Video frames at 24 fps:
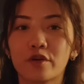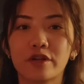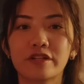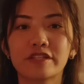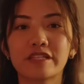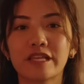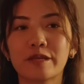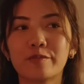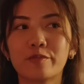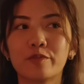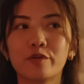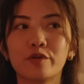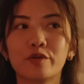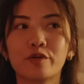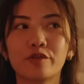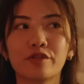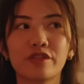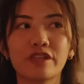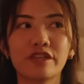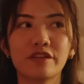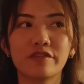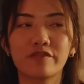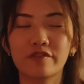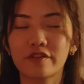example,
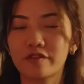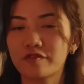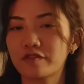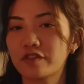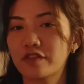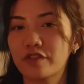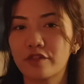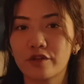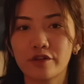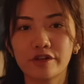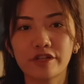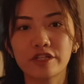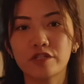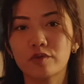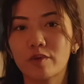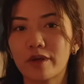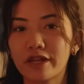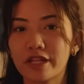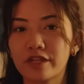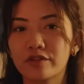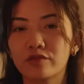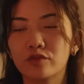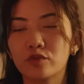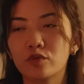the
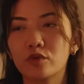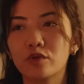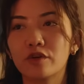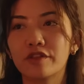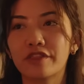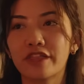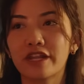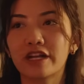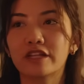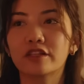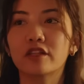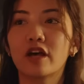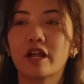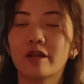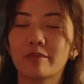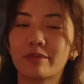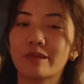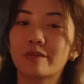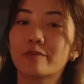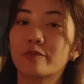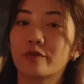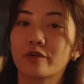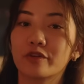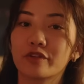50-30-20 rule that a lot of
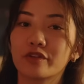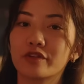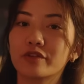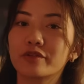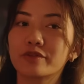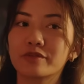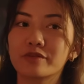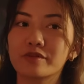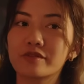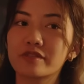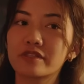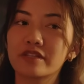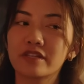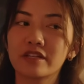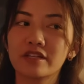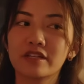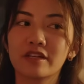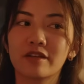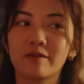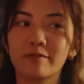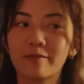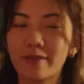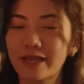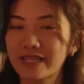people use.
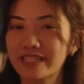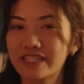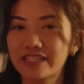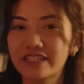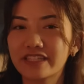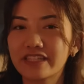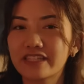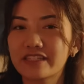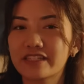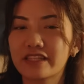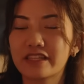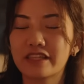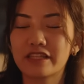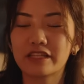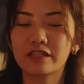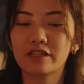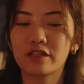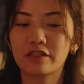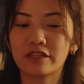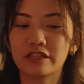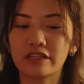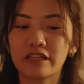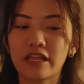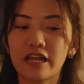Basically, something
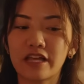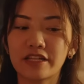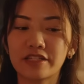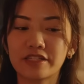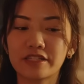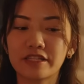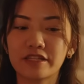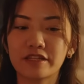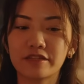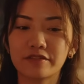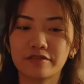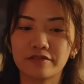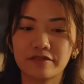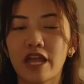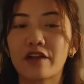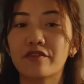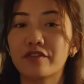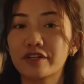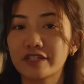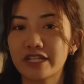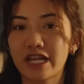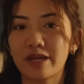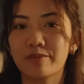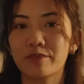along the lines of
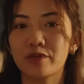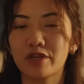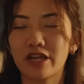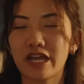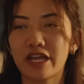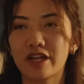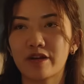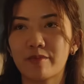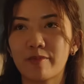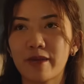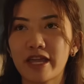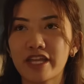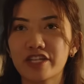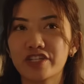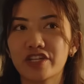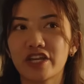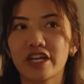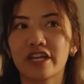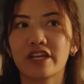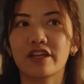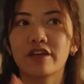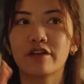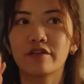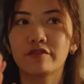every time you get your
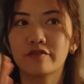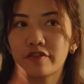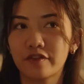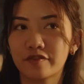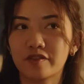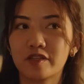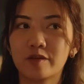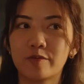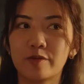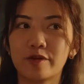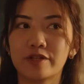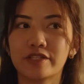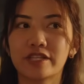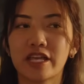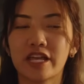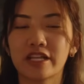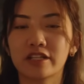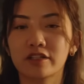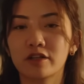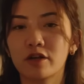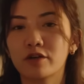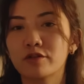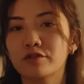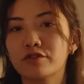paycheck,
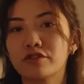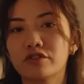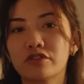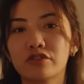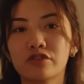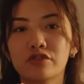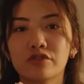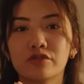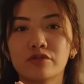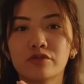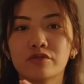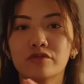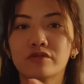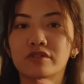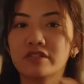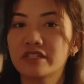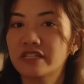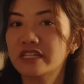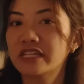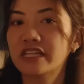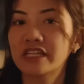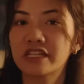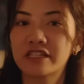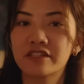50% goes to
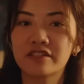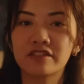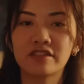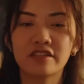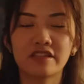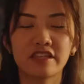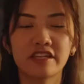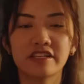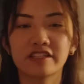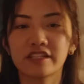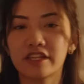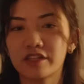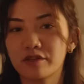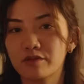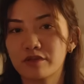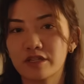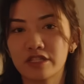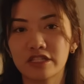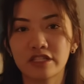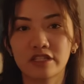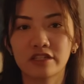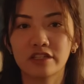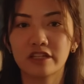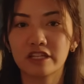needs, things that you
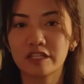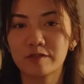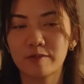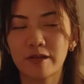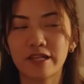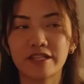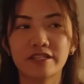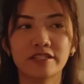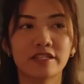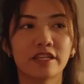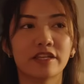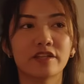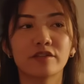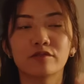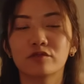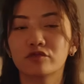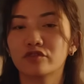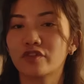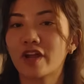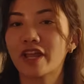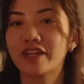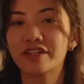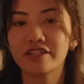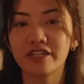need to expense like
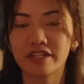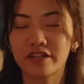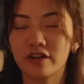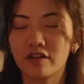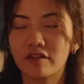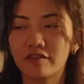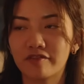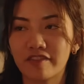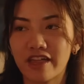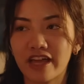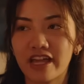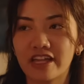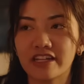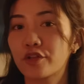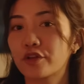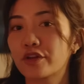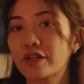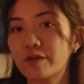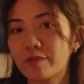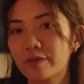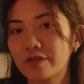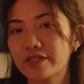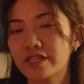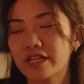rent and all of that.
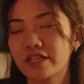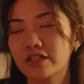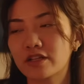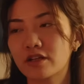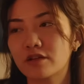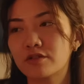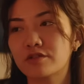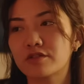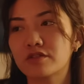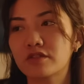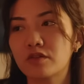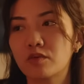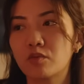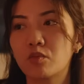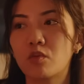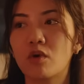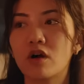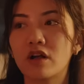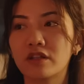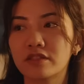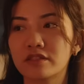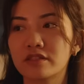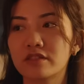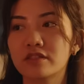30% goes to
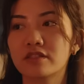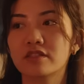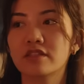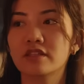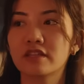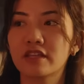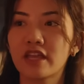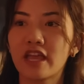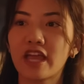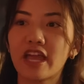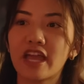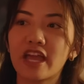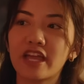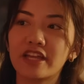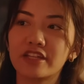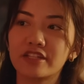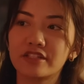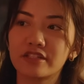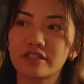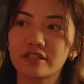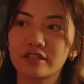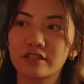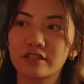wants, and